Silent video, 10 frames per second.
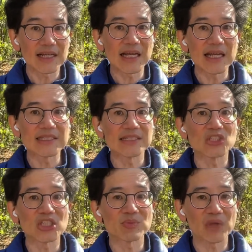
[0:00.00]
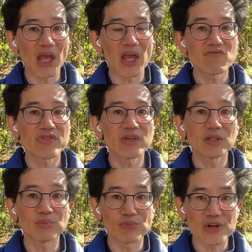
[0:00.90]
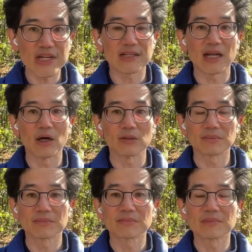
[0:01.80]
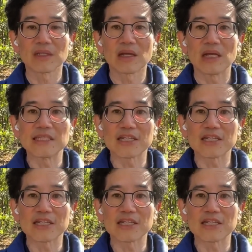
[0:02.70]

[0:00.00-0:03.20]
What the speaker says: isn't just behavioral breakdown, it's a